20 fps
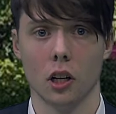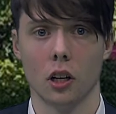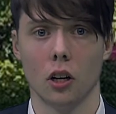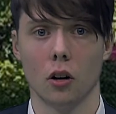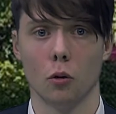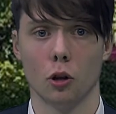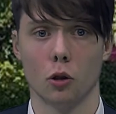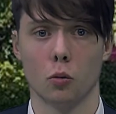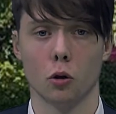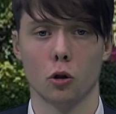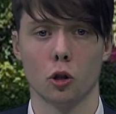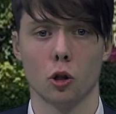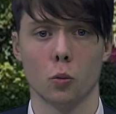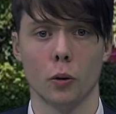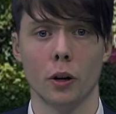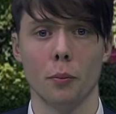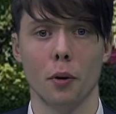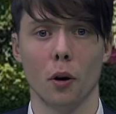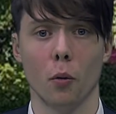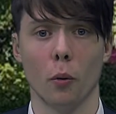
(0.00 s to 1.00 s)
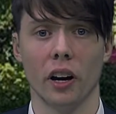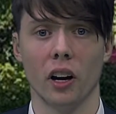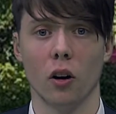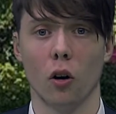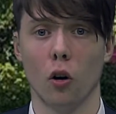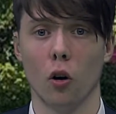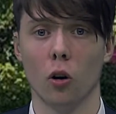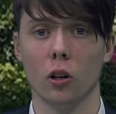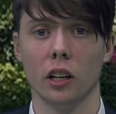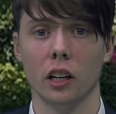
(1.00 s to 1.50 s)
which will sweep away
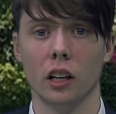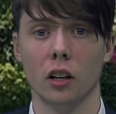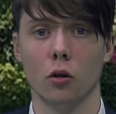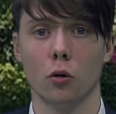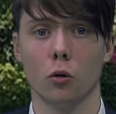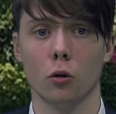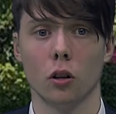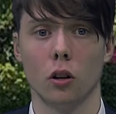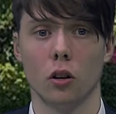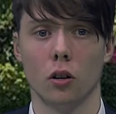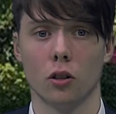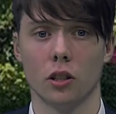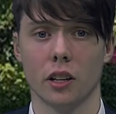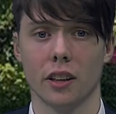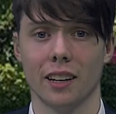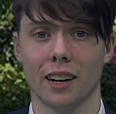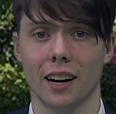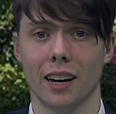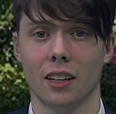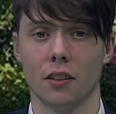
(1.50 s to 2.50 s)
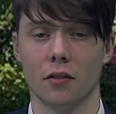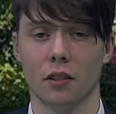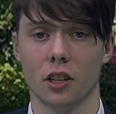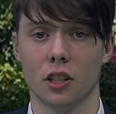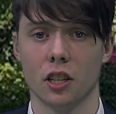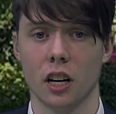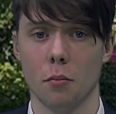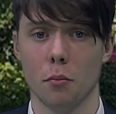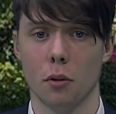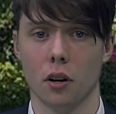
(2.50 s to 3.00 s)
all EU laws at the end of
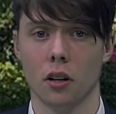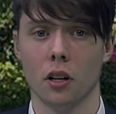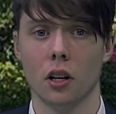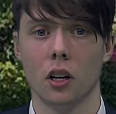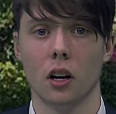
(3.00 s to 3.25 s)
December